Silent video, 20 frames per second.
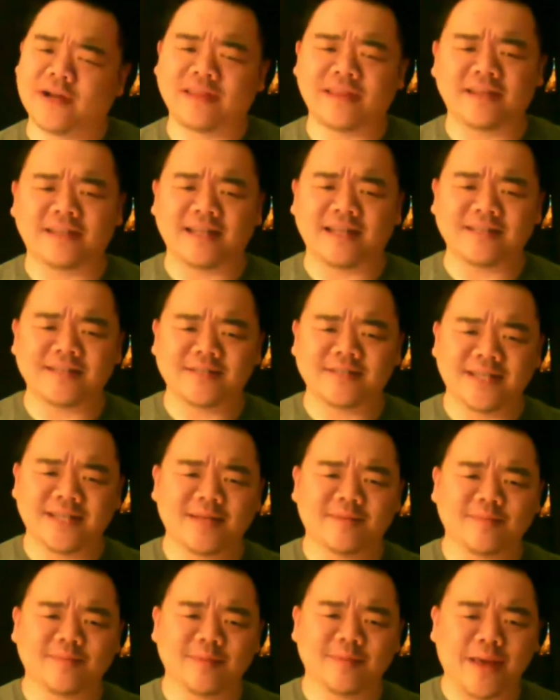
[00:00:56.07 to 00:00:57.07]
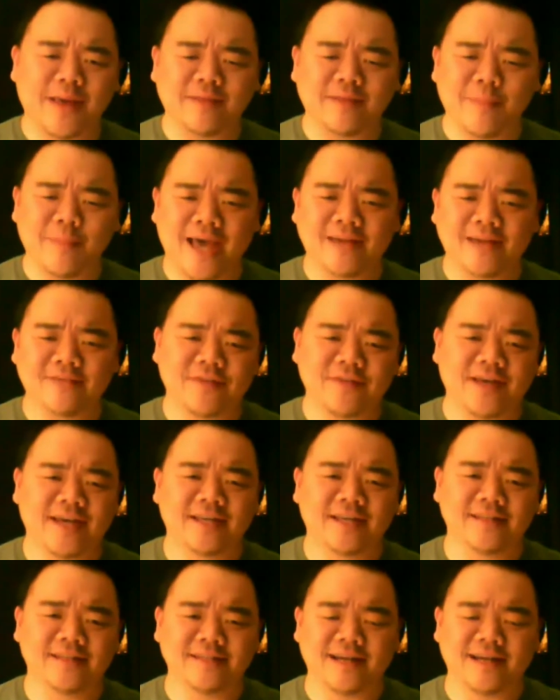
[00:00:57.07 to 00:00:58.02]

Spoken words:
I think that's his name, the Mad Fan,